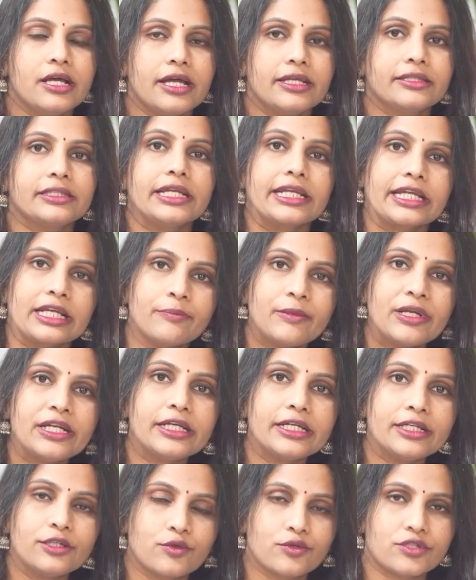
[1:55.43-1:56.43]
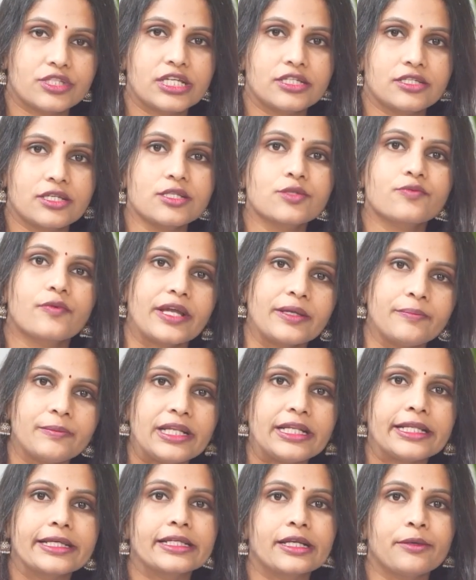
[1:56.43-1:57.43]
And the recommended dosage is 5
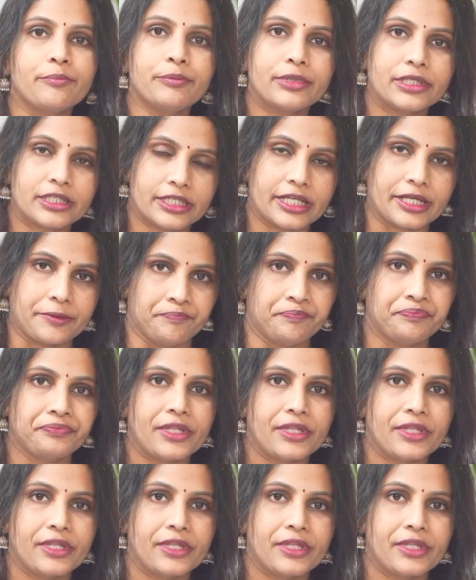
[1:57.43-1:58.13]
mg per day.